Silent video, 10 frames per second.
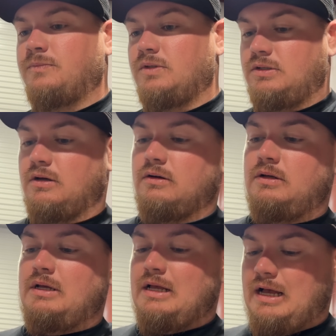So
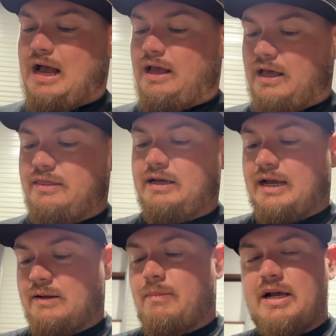I think I
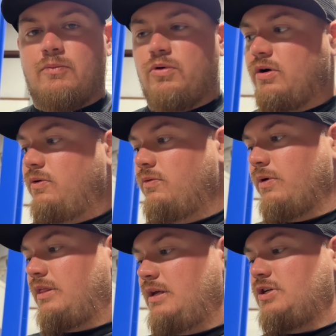can make them work
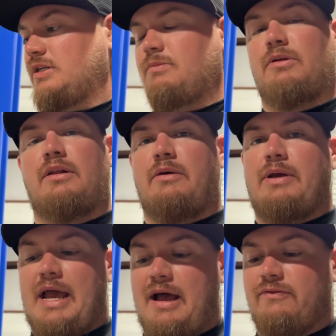with the adjustability that we
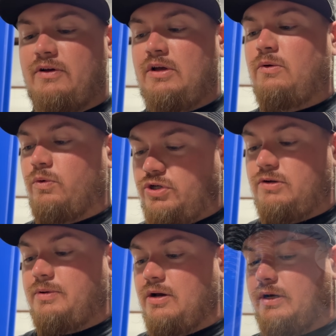have. We should
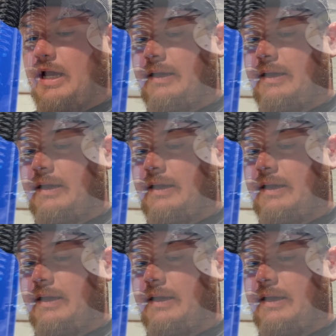be okay.